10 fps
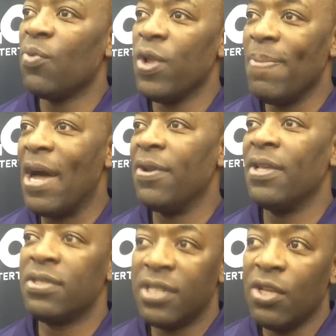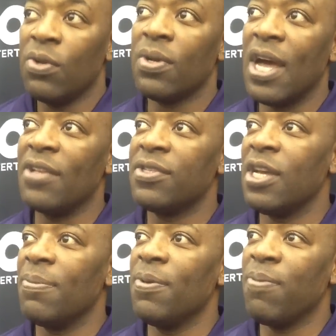Rebound and steal
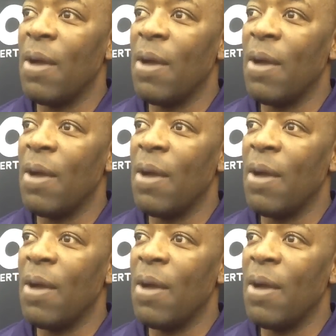concept, you